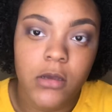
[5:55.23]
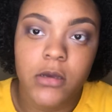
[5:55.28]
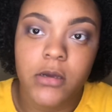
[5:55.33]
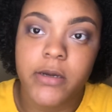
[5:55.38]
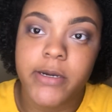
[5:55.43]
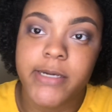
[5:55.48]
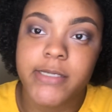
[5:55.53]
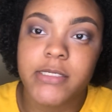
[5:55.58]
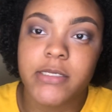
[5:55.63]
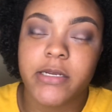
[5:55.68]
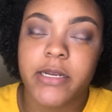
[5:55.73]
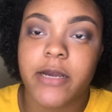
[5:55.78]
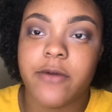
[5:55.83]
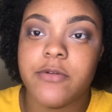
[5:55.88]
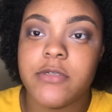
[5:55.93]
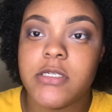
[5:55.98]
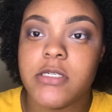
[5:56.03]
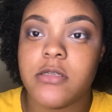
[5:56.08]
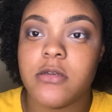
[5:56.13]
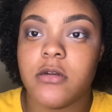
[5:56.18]
Alright, so now we're
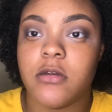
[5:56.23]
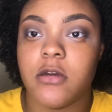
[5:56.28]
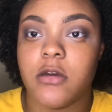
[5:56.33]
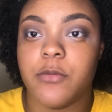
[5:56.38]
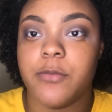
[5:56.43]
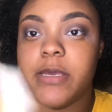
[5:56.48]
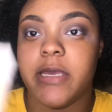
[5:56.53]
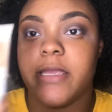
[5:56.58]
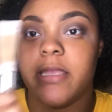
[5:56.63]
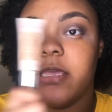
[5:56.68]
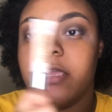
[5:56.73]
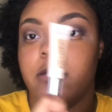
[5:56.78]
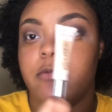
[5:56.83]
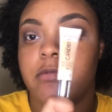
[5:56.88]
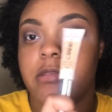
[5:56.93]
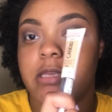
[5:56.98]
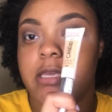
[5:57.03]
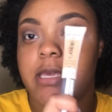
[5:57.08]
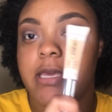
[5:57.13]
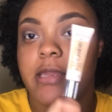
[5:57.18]
just going to go back in with
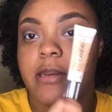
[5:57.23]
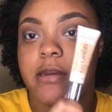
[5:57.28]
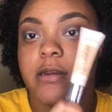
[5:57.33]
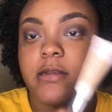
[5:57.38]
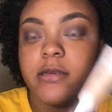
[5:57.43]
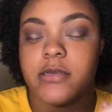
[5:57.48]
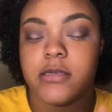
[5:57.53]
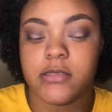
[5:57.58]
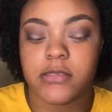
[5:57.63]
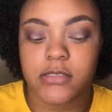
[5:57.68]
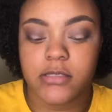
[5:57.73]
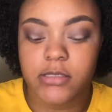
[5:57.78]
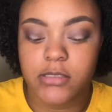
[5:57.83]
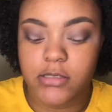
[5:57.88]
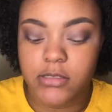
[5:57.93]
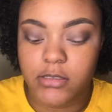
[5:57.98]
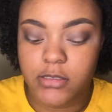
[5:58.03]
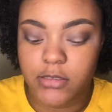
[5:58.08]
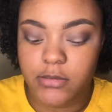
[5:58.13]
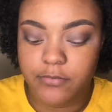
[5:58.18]
the Candid
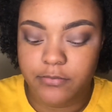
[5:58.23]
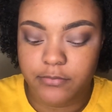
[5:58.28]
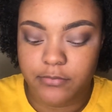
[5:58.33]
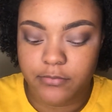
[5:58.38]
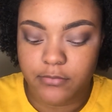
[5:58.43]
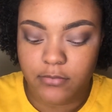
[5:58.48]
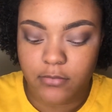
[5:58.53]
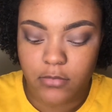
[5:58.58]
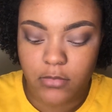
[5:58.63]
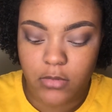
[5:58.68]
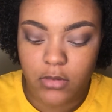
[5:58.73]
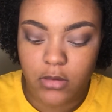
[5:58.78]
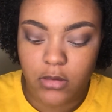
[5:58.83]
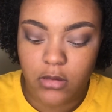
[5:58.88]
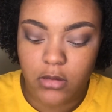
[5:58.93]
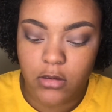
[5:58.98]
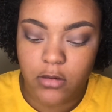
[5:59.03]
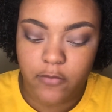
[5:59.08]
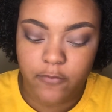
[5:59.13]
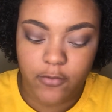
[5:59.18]
concealer
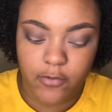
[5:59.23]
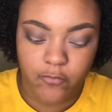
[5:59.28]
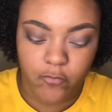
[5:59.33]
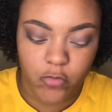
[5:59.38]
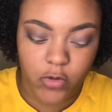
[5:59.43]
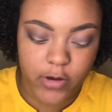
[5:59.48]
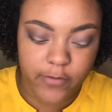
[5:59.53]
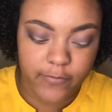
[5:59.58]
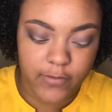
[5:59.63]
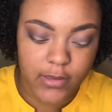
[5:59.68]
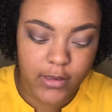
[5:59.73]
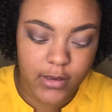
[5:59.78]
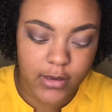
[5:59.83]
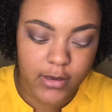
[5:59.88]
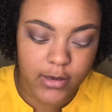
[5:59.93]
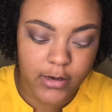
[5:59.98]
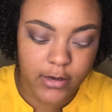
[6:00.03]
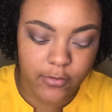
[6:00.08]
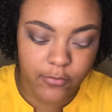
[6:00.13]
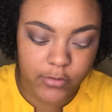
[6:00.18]
from
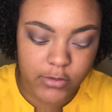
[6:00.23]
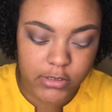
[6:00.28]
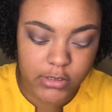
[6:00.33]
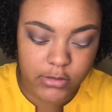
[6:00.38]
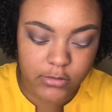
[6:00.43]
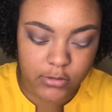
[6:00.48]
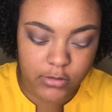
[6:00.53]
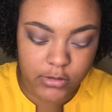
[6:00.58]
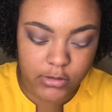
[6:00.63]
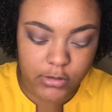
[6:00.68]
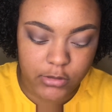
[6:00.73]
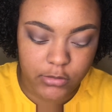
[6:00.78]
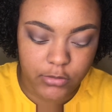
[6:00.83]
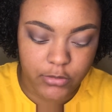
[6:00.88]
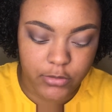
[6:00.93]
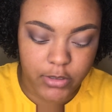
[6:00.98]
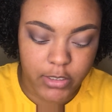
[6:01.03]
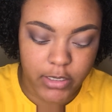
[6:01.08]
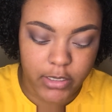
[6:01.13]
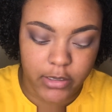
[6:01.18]
Revlon, and we're just going to
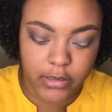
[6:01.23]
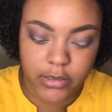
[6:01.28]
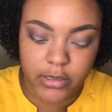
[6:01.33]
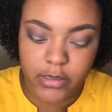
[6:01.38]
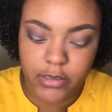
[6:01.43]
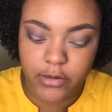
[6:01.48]
create a cut